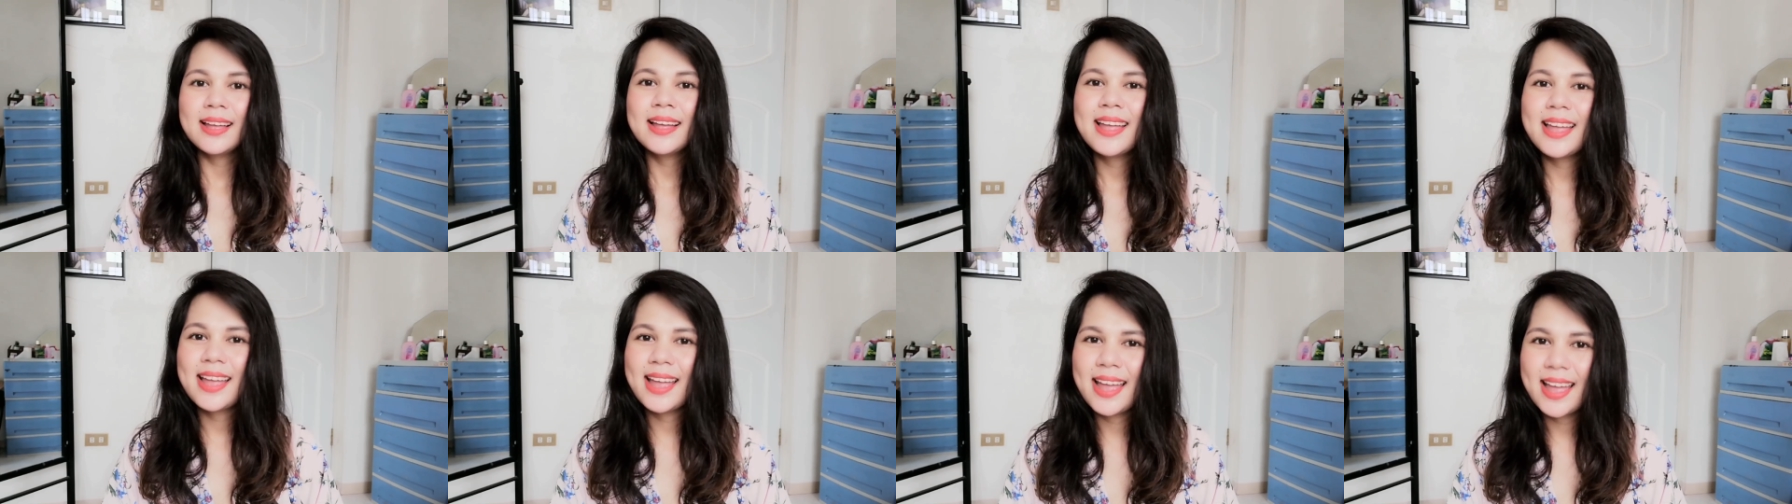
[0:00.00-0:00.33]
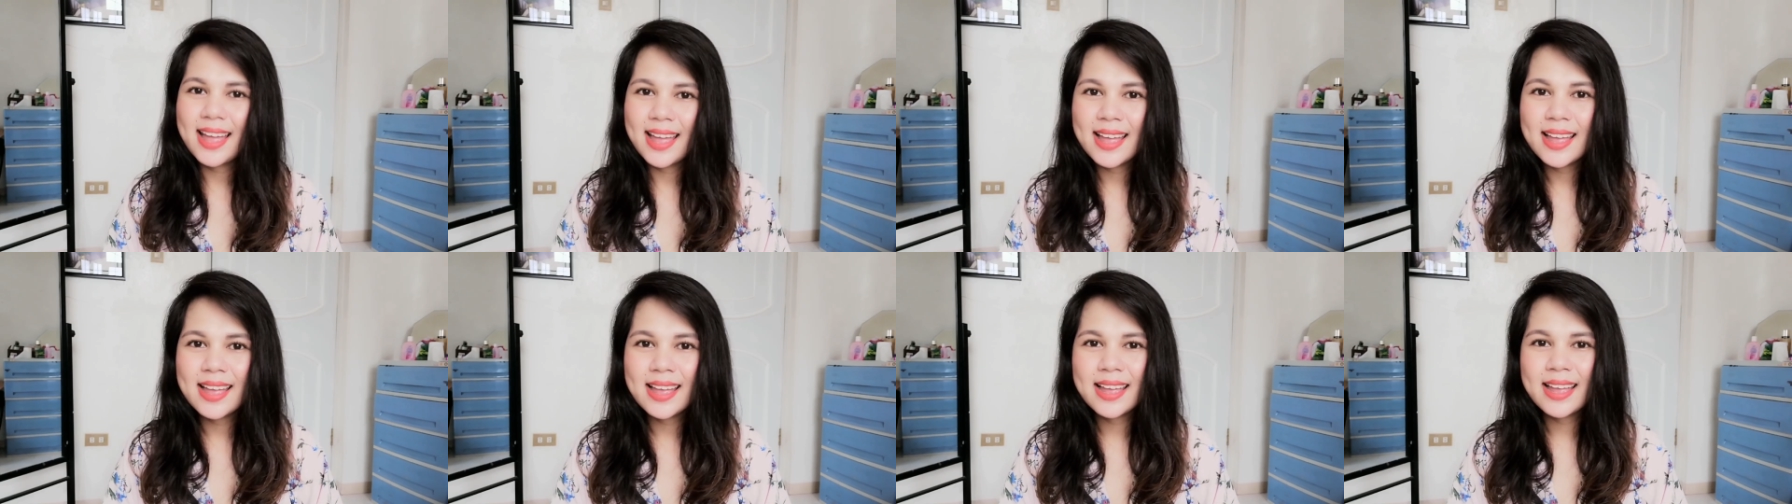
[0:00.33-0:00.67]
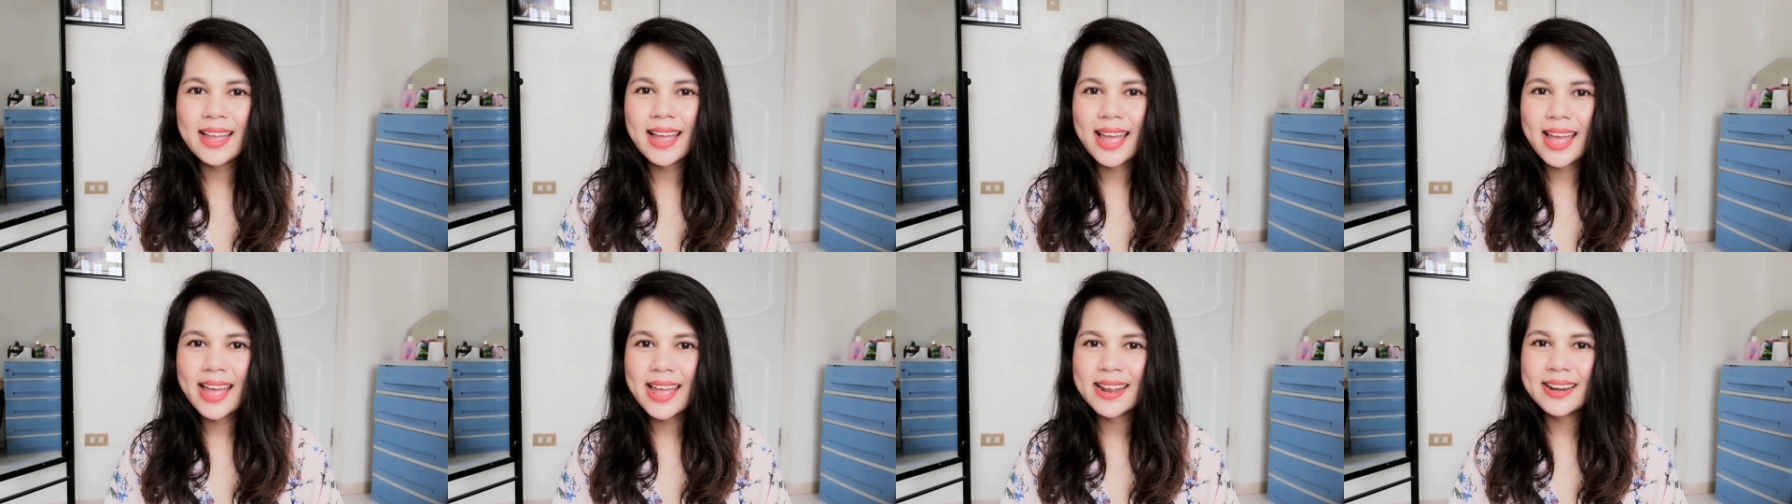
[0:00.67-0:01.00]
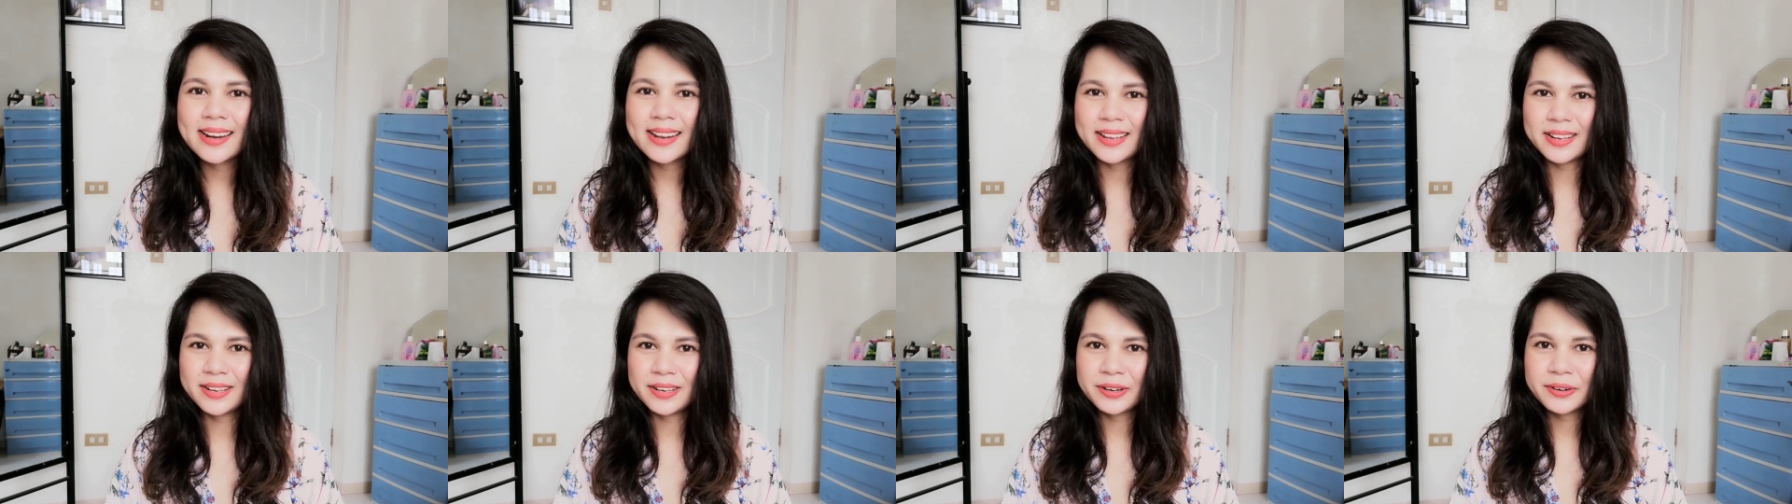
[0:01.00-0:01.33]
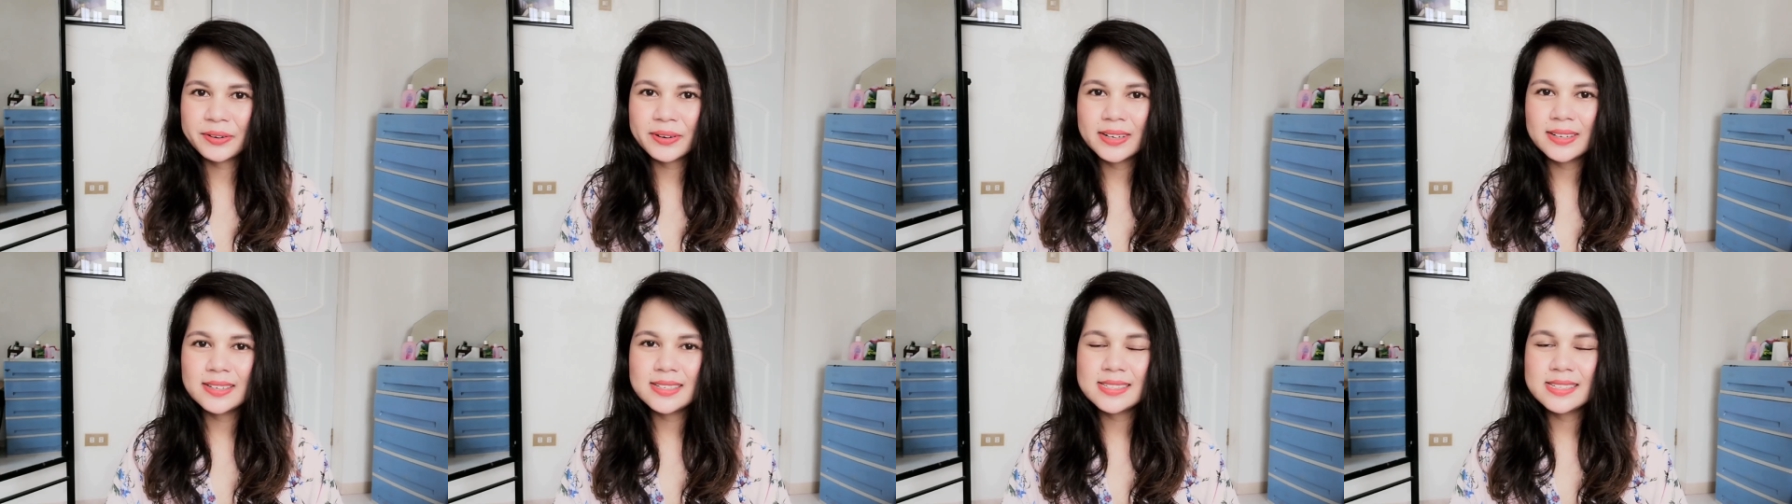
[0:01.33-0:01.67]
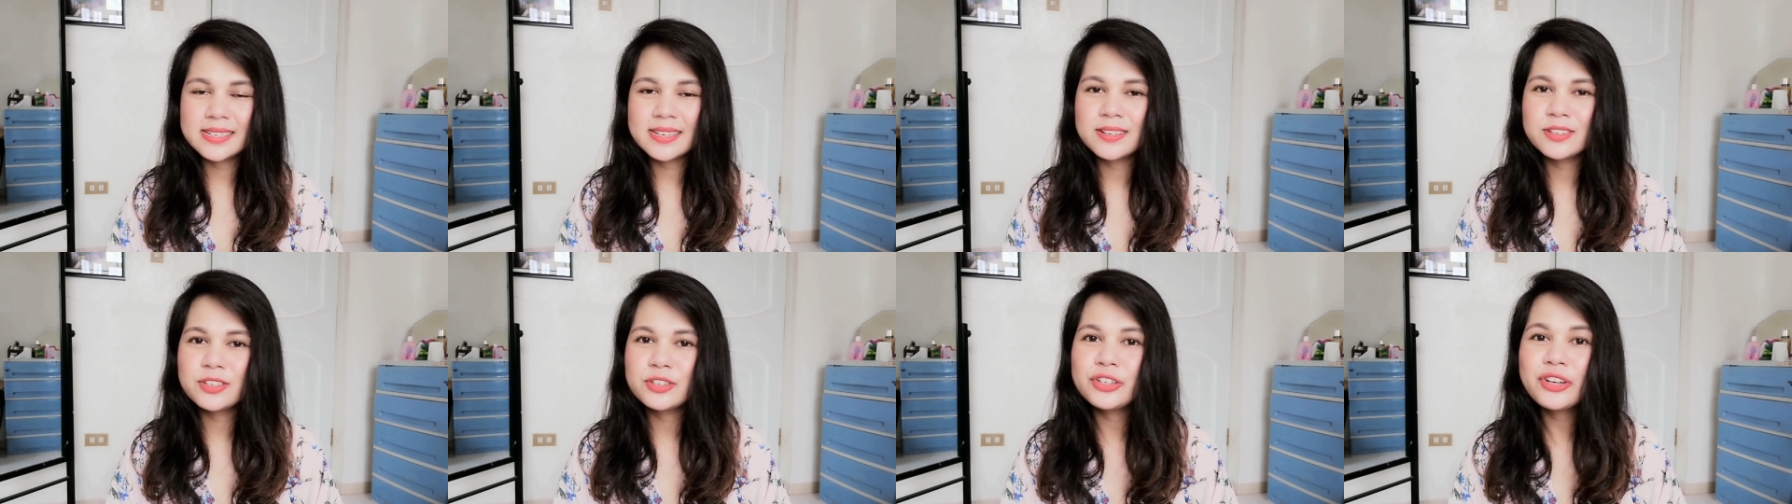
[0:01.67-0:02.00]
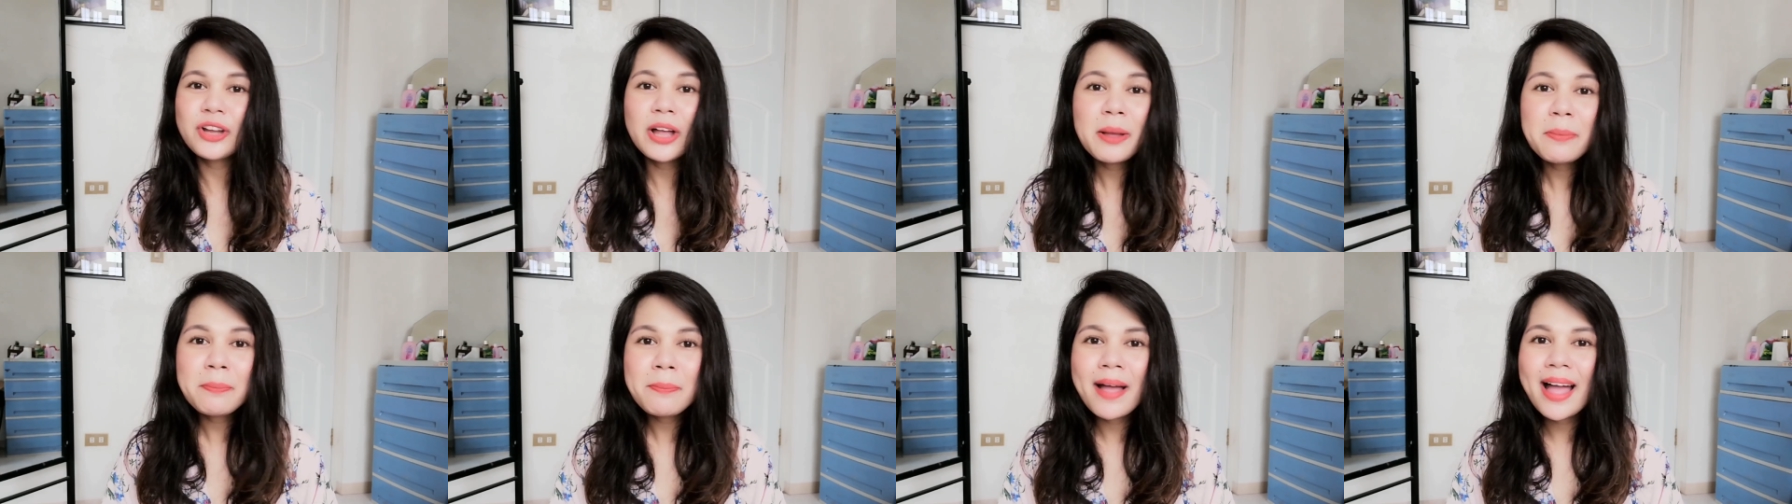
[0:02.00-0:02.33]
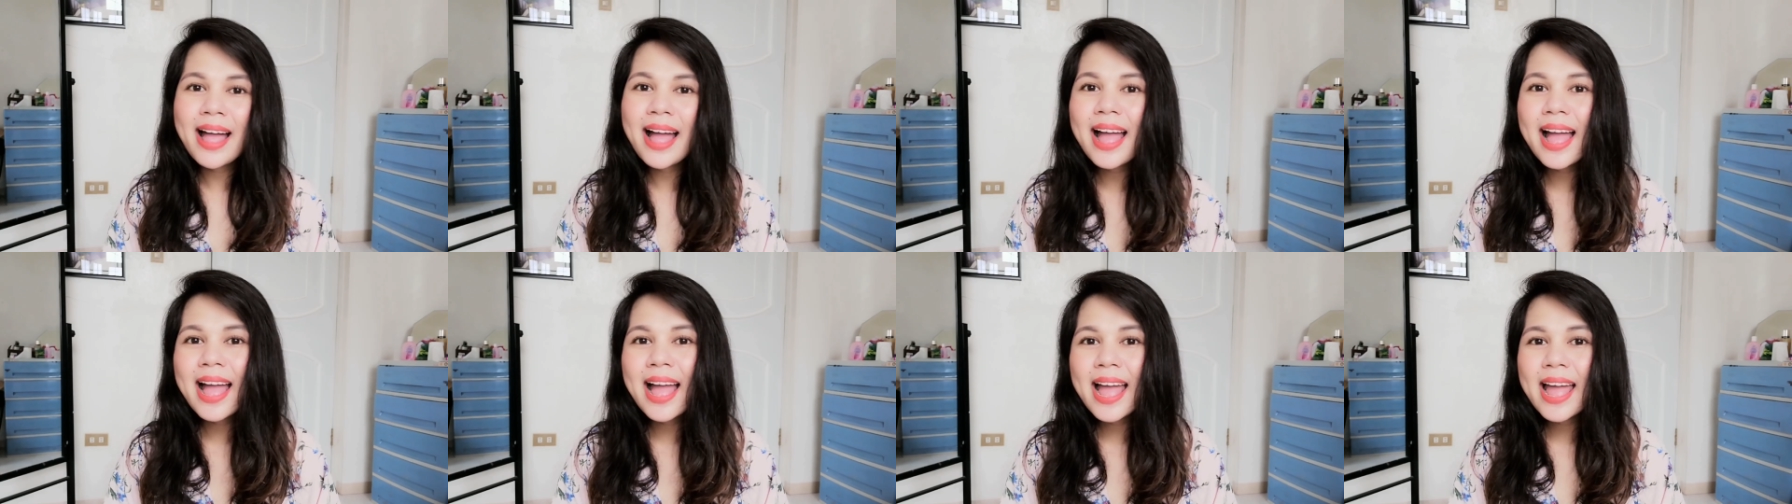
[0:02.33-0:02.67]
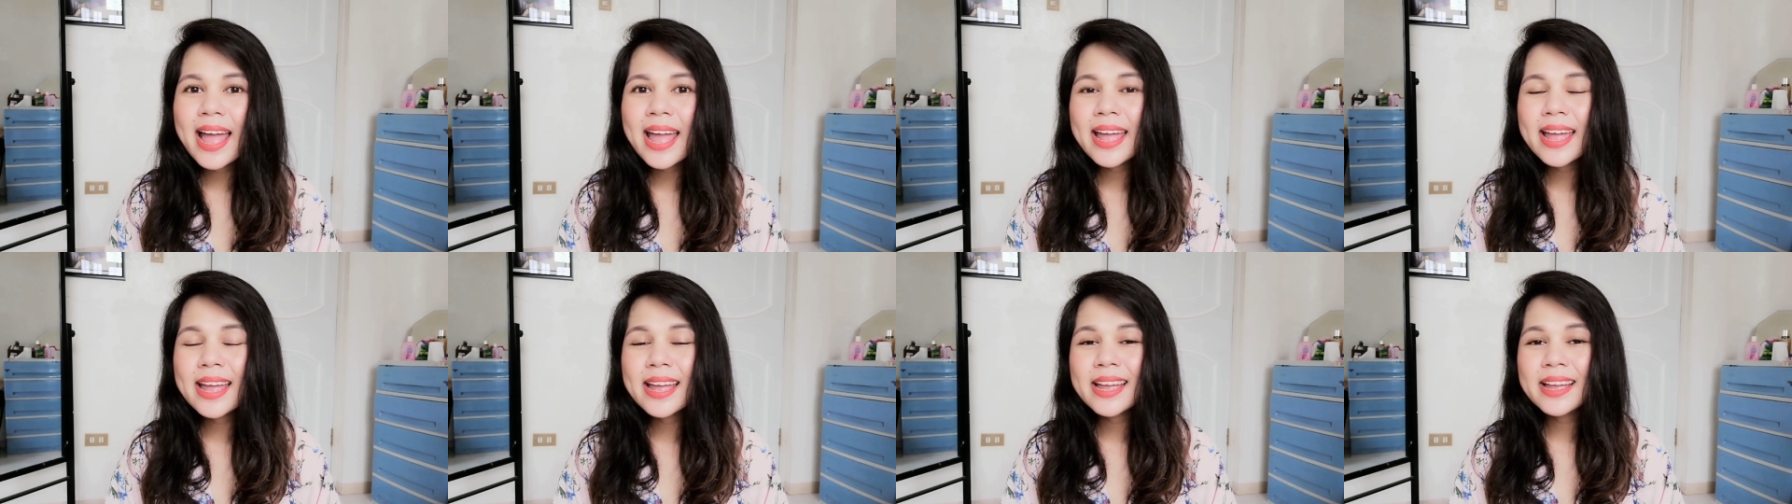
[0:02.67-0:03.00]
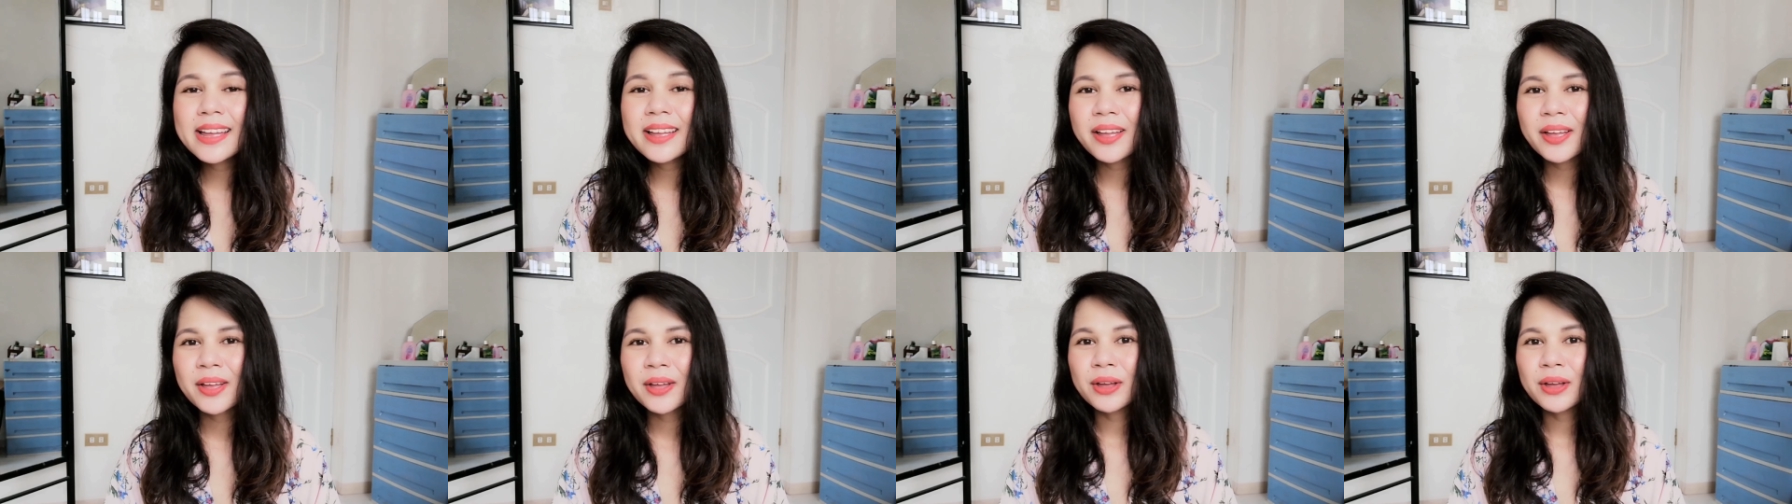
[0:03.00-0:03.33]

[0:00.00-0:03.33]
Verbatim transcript: Hey, an increase in tropi